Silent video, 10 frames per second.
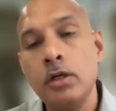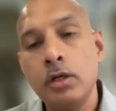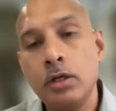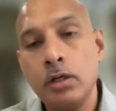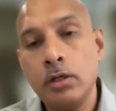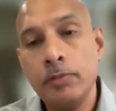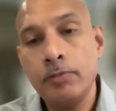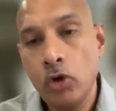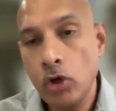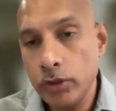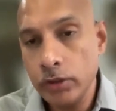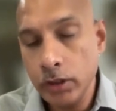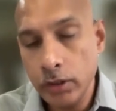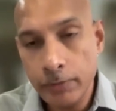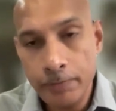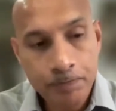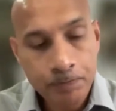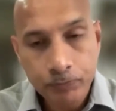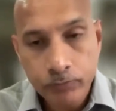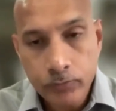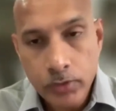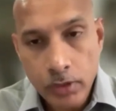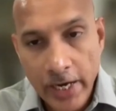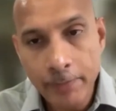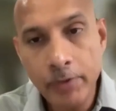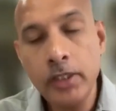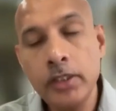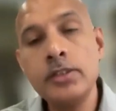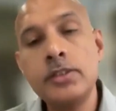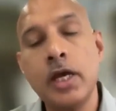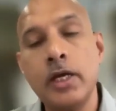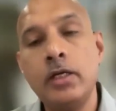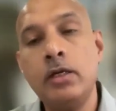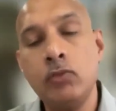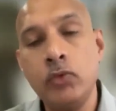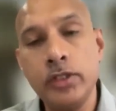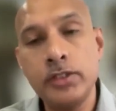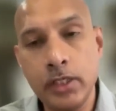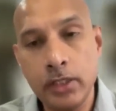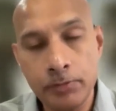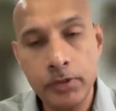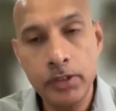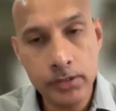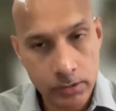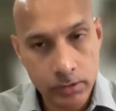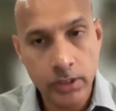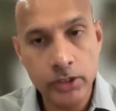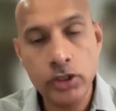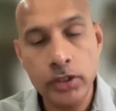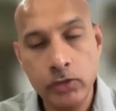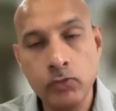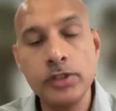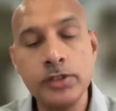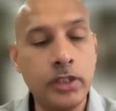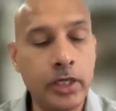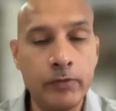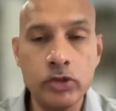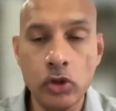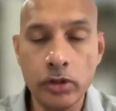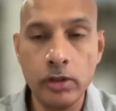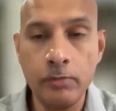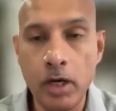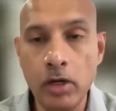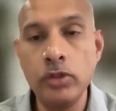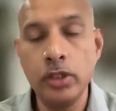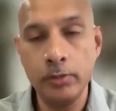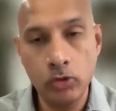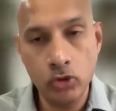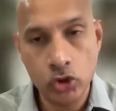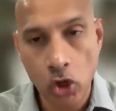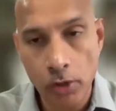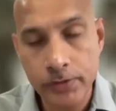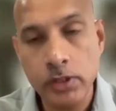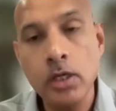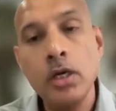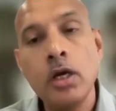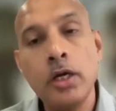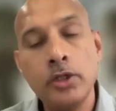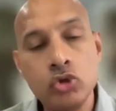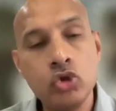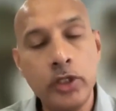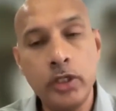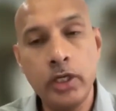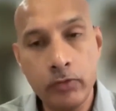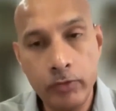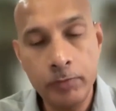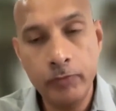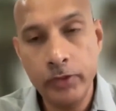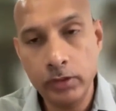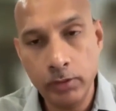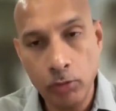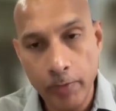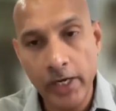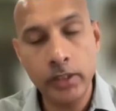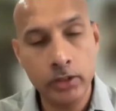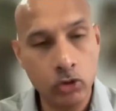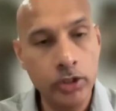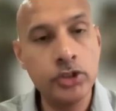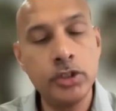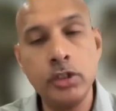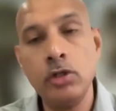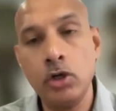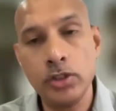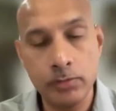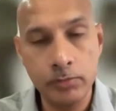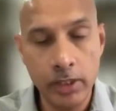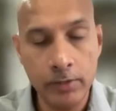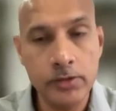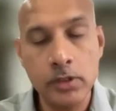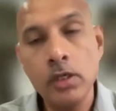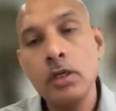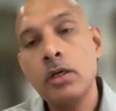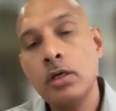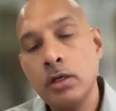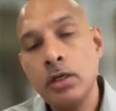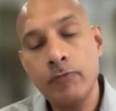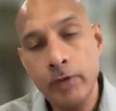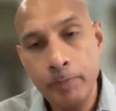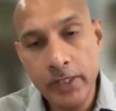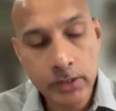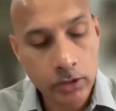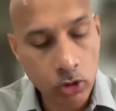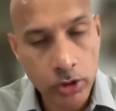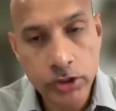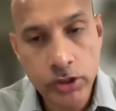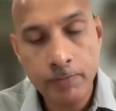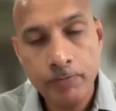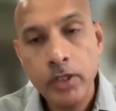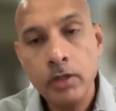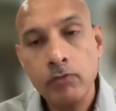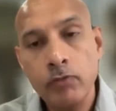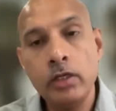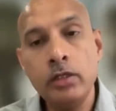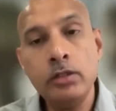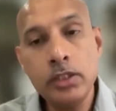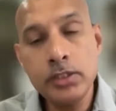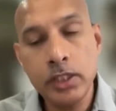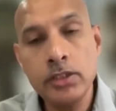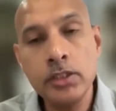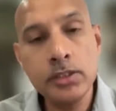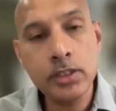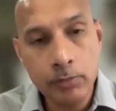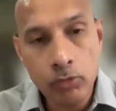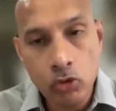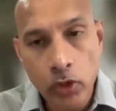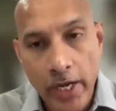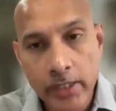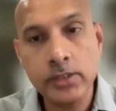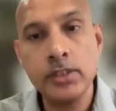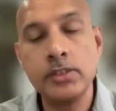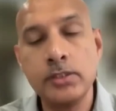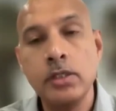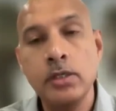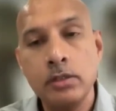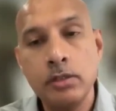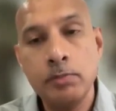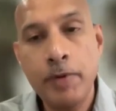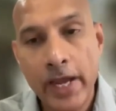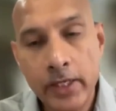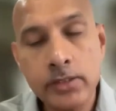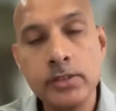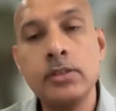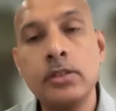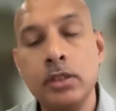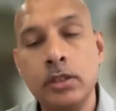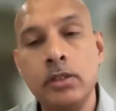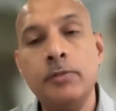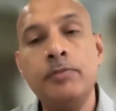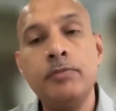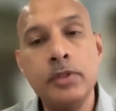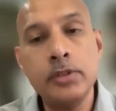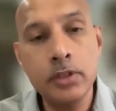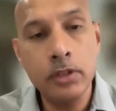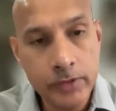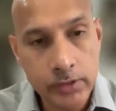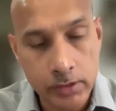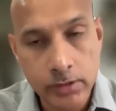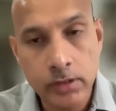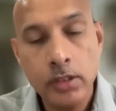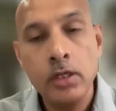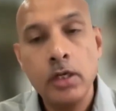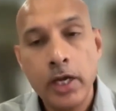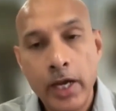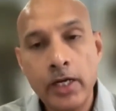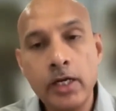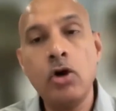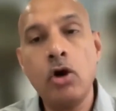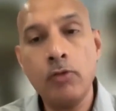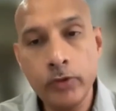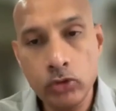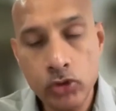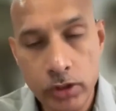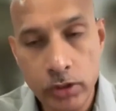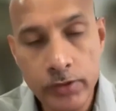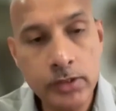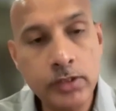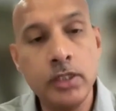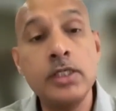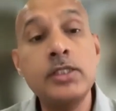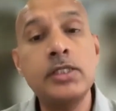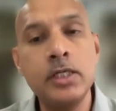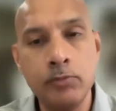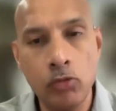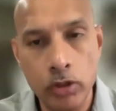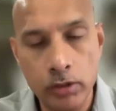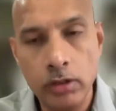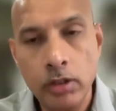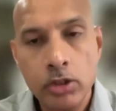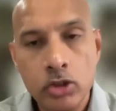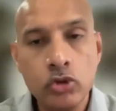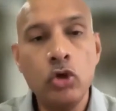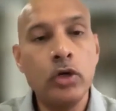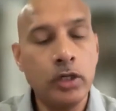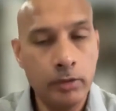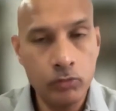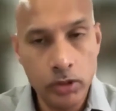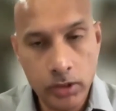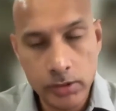On liability side, we set up these agent networks that I was talking about. Neighborhood shops are usually equipped with a mobile technology or sometimes a web-based technology, wherein these agents are able to access the bank's services and offer those services in an assisted model to the local communities.